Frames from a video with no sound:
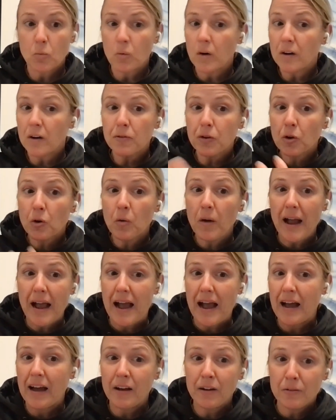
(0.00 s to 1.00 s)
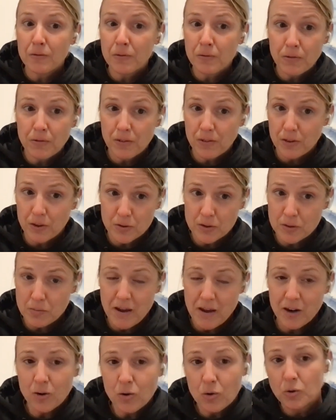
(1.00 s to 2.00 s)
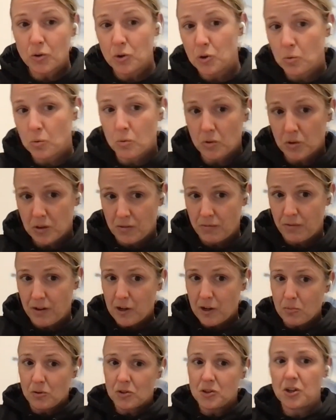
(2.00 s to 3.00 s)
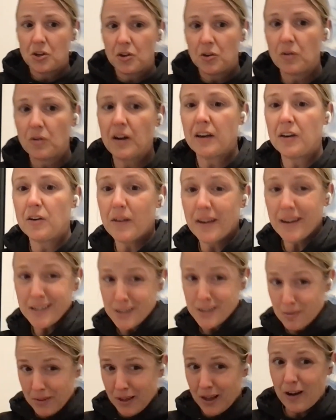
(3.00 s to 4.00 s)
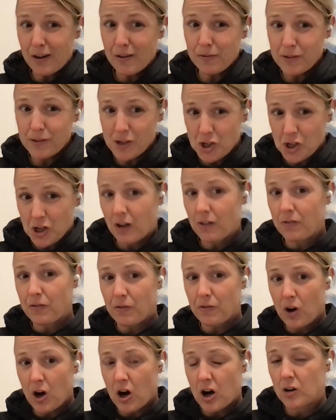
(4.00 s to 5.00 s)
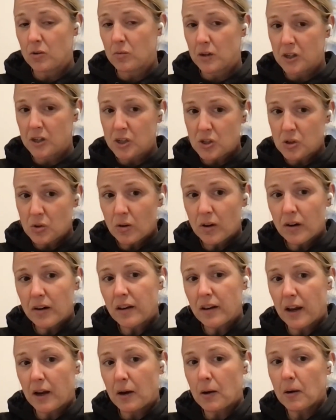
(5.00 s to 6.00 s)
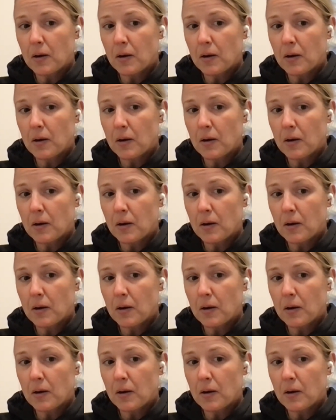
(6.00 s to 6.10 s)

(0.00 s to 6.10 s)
But what if you don't have those medical tools available to you? Can you get something off the shelf of a hardware store and